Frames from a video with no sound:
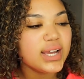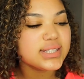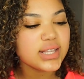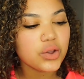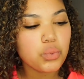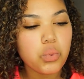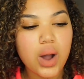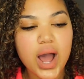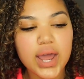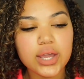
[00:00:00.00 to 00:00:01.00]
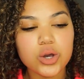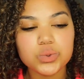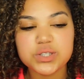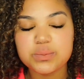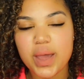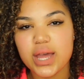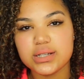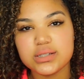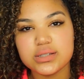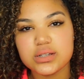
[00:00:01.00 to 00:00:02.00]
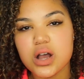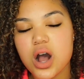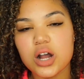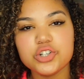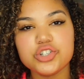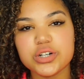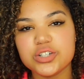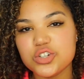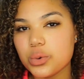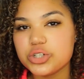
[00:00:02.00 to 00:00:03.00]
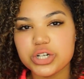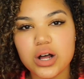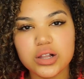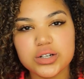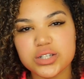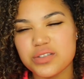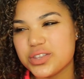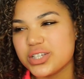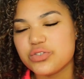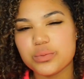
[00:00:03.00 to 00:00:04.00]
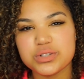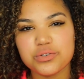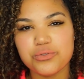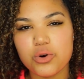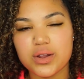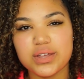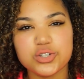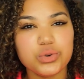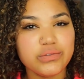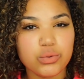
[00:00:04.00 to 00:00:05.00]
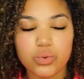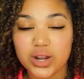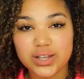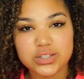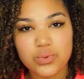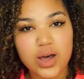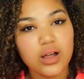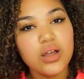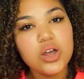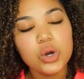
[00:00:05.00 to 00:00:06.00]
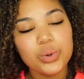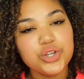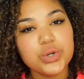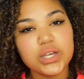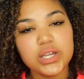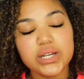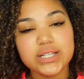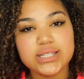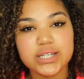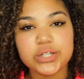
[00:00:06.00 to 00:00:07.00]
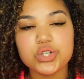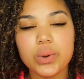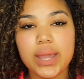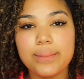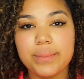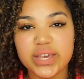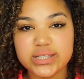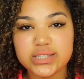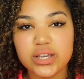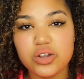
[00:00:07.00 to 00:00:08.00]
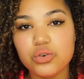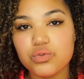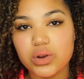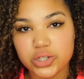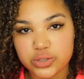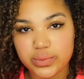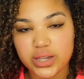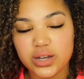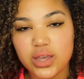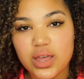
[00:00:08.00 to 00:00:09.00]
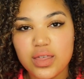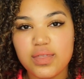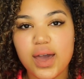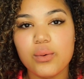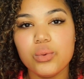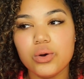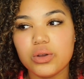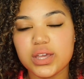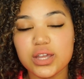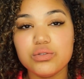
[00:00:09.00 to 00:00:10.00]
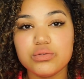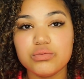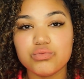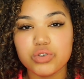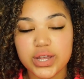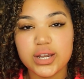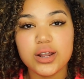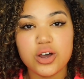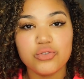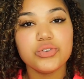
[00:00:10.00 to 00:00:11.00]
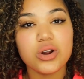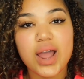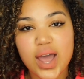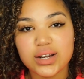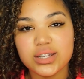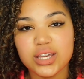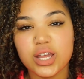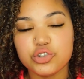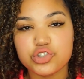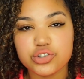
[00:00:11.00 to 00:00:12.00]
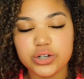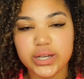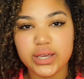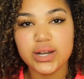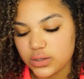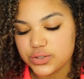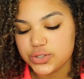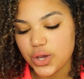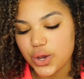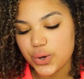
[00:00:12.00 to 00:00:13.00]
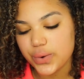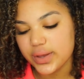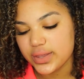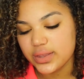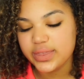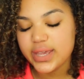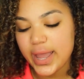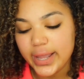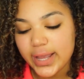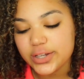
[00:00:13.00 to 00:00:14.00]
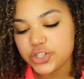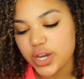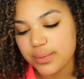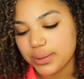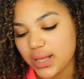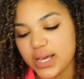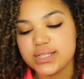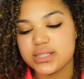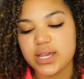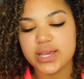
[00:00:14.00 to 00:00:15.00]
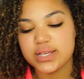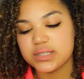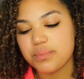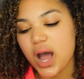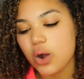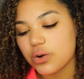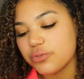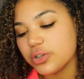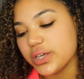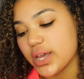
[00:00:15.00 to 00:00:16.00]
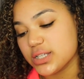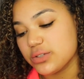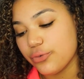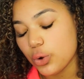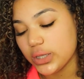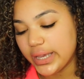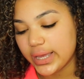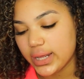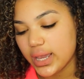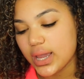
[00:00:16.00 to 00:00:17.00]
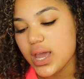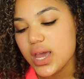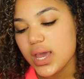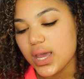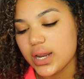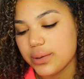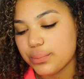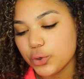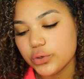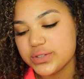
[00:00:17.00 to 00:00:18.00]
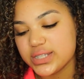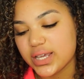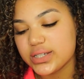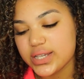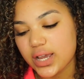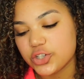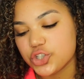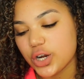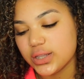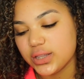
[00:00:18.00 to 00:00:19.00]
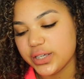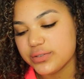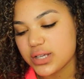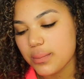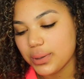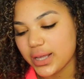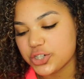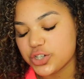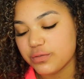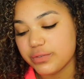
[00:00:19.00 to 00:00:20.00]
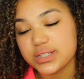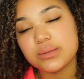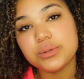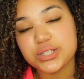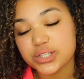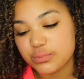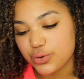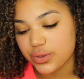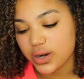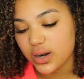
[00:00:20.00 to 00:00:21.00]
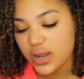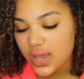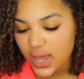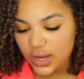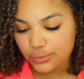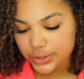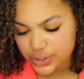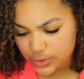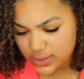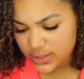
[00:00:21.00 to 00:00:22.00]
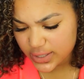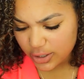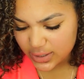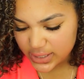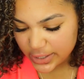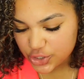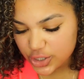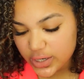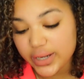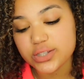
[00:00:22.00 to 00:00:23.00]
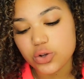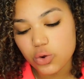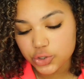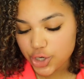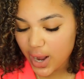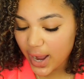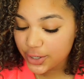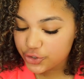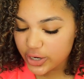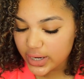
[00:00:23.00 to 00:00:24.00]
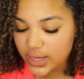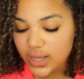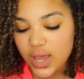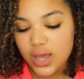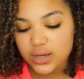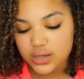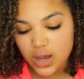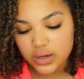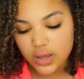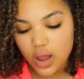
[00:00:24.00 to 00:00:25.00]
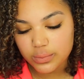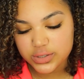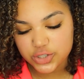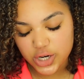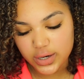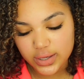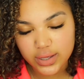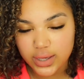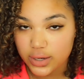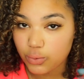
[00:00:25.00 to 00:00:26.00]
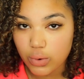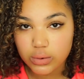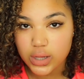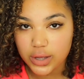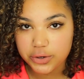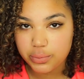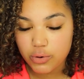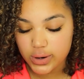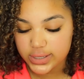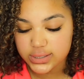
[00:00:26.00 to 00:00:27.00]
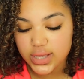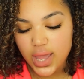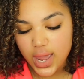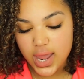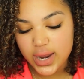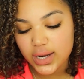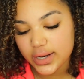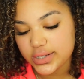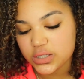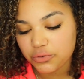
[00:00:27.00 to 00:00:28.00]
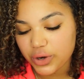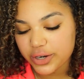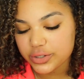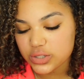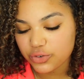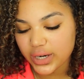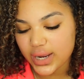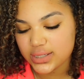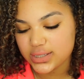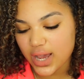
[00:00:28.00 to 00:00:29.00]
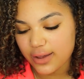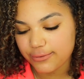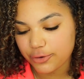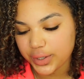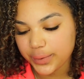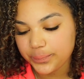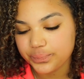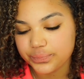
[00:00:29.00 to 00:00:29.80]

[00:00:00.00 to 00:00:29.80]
It's like, why go spend $100, $200 on things from Sephora that don't even work as well when you can stick to a basic regimen that will get rid of your acne and treat it. So the AHA Plus is powerfully exfoliating. It improves skin texture and leaves complexion visibly smoother. It reduces irritation. It's ultra hydrating, non-comedogenic. Again, it won't clog your pores. And it is fragrance free and dye free.